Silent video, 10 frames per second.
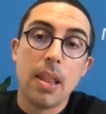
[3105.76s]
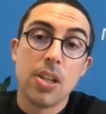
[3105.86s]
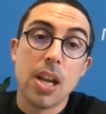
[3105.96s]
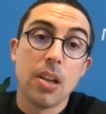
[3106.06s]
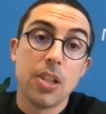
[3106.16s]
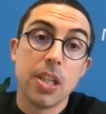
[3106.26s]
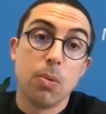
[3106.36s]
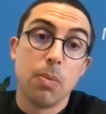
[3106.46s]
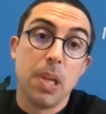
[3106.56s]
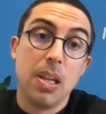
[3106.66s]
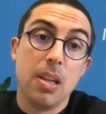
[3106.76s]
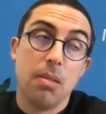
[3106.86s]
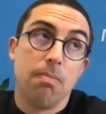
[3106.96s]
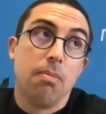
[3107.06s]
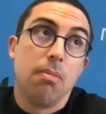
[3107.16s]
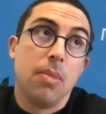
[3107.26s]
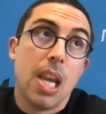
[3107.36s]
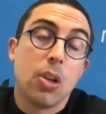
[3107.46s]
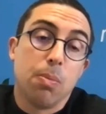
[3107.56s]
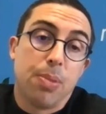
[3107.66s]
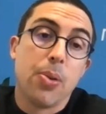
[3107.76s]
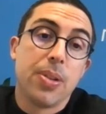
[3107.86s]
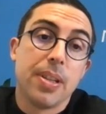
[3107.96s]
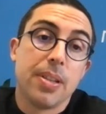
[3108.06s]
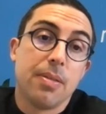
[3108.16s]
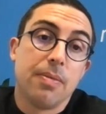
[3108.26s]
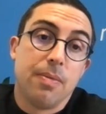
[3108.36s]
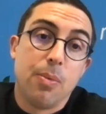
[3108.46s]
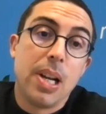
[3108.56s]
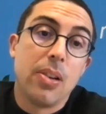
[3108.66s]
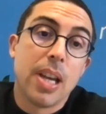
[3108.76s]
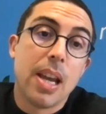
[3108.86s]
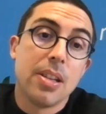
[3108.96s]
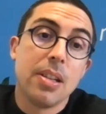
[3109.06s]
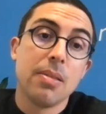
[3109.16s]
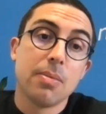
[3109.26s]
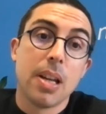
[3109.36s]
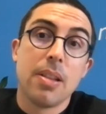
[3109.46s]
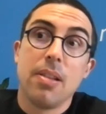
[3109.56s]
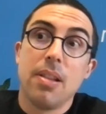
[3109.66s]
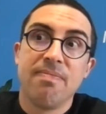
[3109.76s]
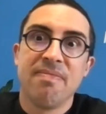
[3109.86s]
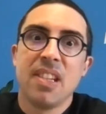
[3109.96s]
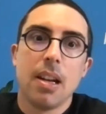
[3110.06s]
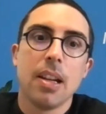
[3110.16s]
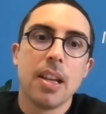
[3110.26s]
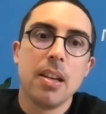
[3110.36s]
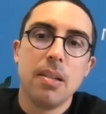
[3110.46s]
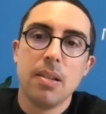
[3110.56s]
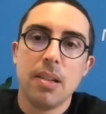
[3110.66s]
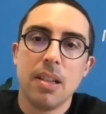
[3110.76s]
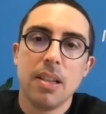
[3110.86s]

the challenges would be the actual process of relocating rather than settling in?